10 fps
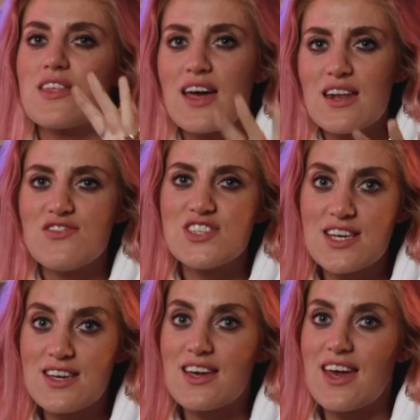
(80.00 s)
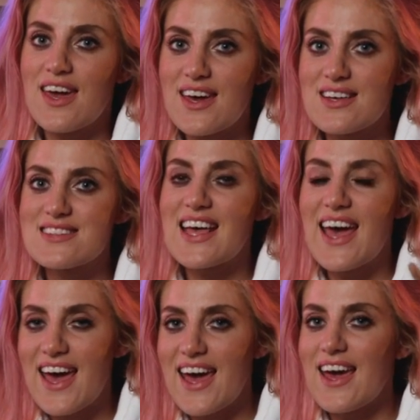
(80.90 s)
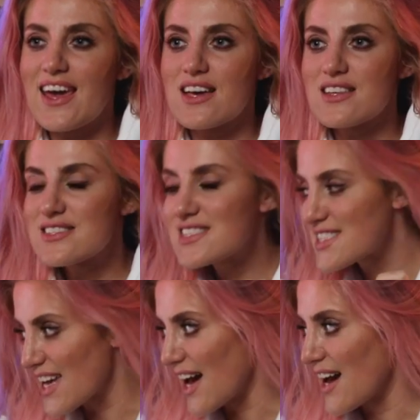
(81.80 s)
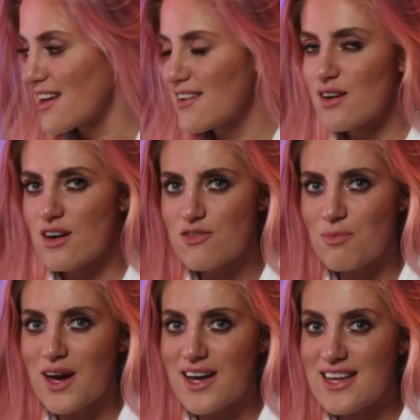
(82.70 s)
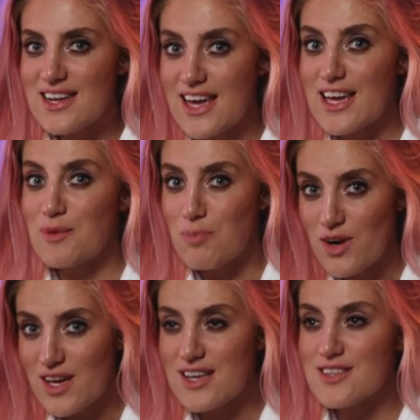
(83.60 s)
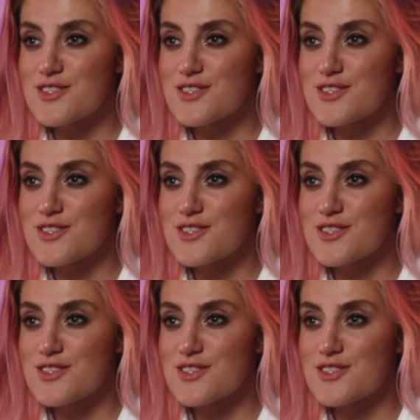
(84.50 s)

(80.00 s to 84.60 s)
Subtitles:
NFT is a scan of my naked body.